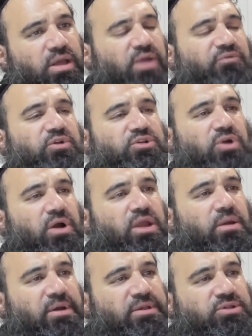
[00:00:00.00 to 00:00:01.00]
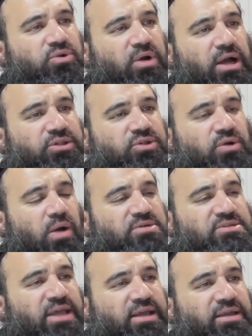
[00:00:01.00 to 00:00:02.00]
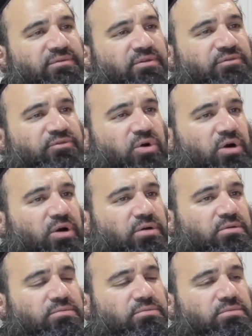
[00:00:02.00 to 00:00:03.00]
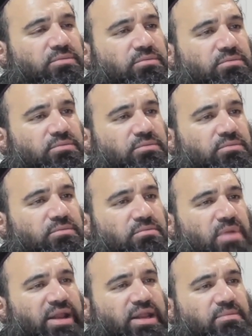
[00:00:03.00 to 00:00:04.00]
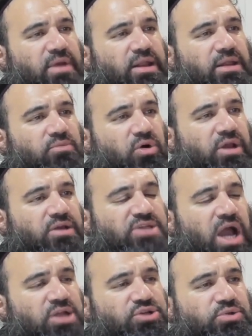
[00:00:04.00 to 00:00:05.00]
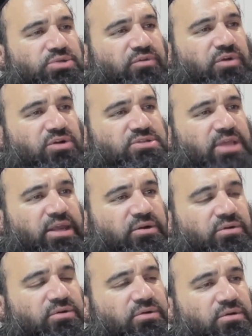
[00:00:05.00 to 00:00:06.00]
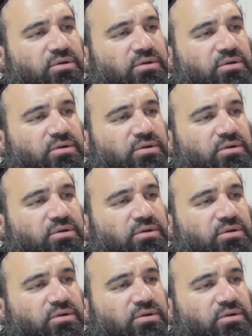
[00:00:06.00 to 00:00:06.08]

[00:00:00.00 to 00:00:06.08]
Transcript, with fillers: If you're talking about Torah, Torah was not given for many, many more years, hundreds of years later.